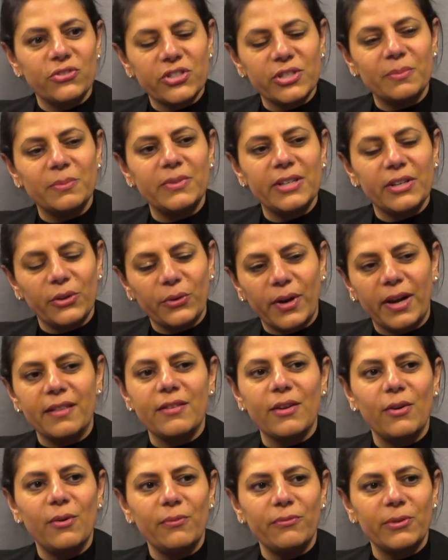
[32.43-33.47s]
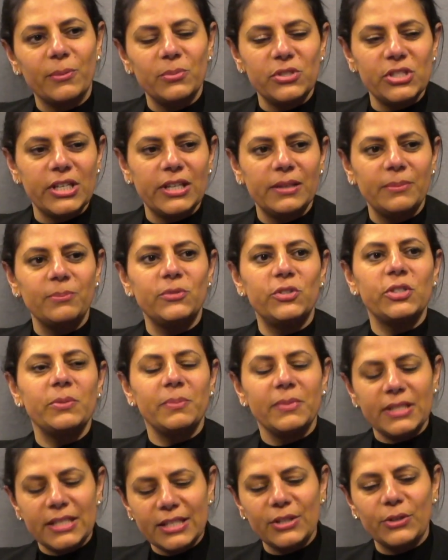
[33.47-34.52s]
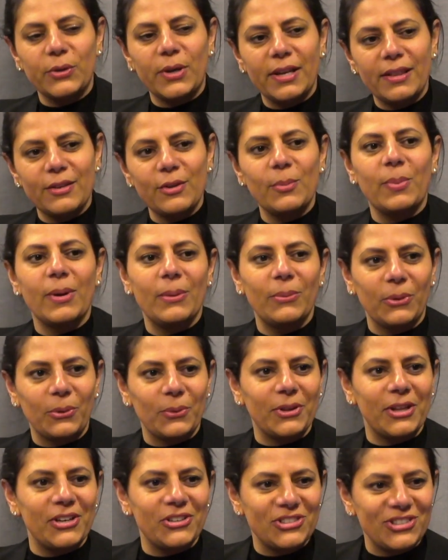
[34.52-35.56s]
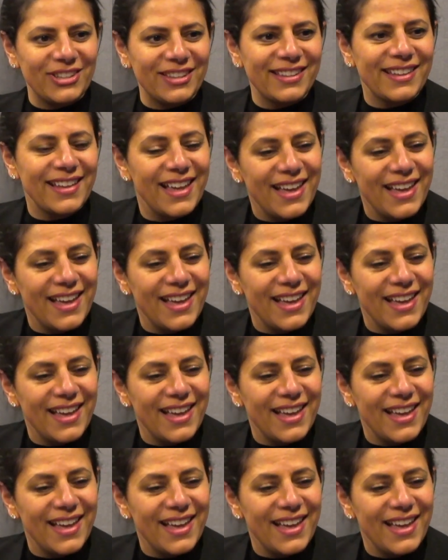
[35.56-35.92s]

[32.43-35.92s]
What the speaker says: Jim DeLorenzo from Jim DeLorenzo Public Relations.